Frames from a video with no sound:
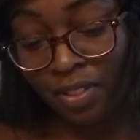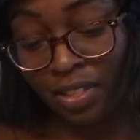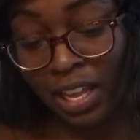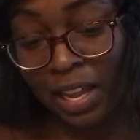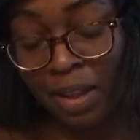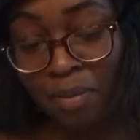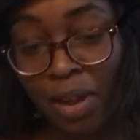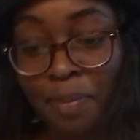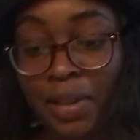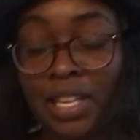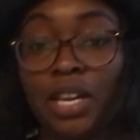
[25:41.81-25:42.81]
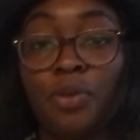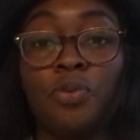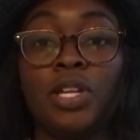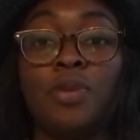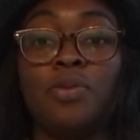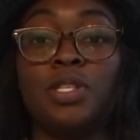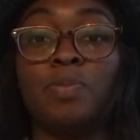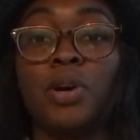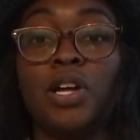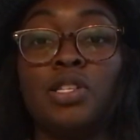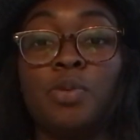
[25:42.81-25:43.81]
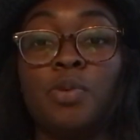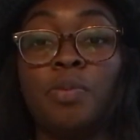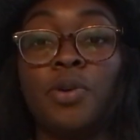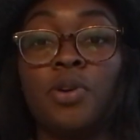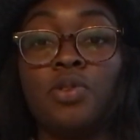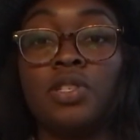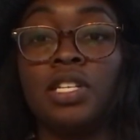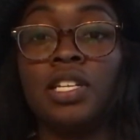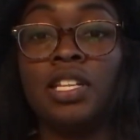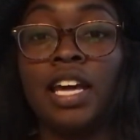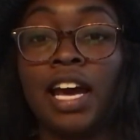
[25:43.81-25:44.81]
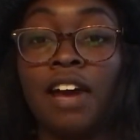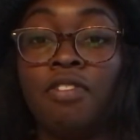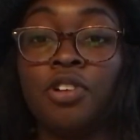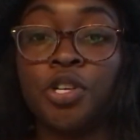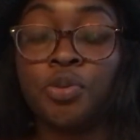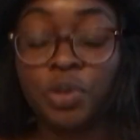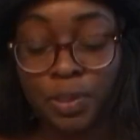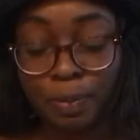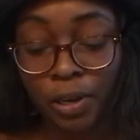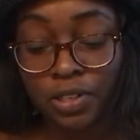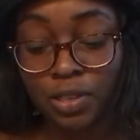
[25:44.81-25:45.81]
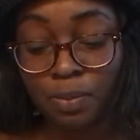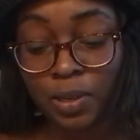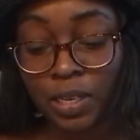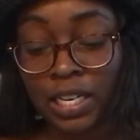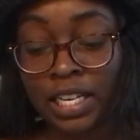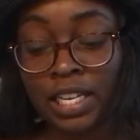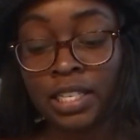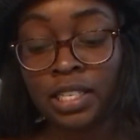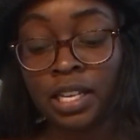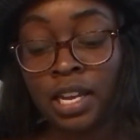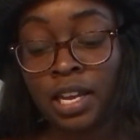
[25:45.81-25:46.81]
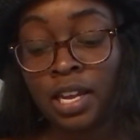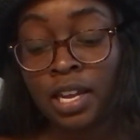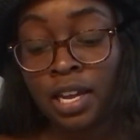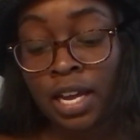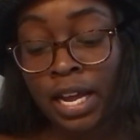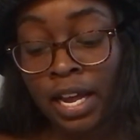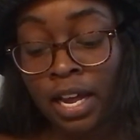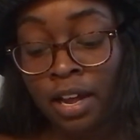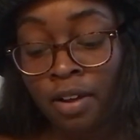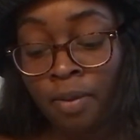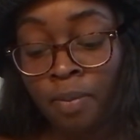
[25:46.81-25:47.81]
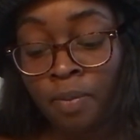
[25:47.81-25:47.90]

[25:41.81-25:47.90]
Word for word: they might be like a really responsible person. They have a lot of responsibilities. They're